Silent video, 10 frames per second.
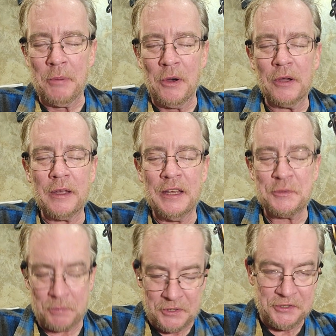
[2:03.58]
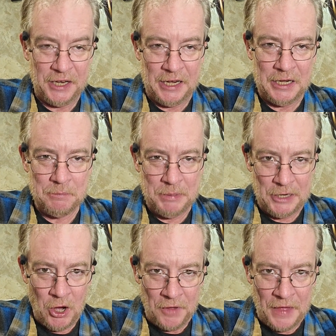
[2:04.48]
book is pristine
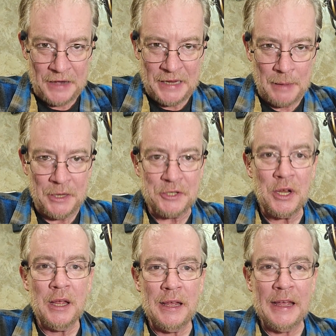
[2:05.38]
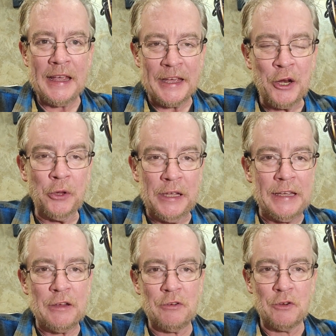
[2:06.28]
beyond that damage, it can only
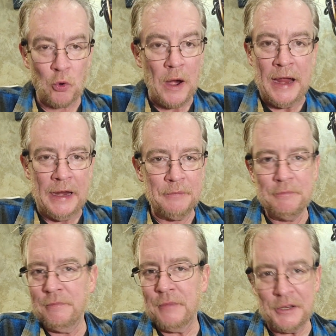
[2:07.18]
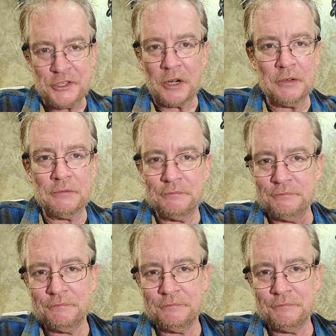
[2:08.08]
grade a certain